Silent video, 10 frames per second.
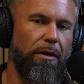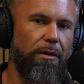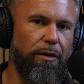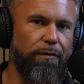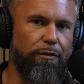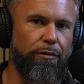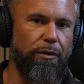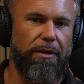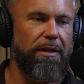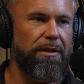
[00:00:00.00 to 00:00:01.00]
oh, you've
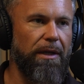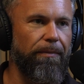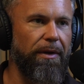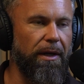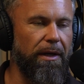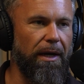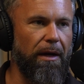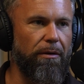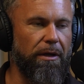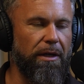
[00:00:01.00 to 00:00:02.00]
drilled into something and
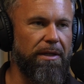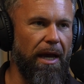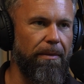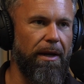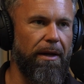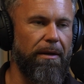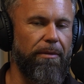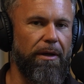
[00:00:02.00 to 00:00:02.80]
now are contaminated.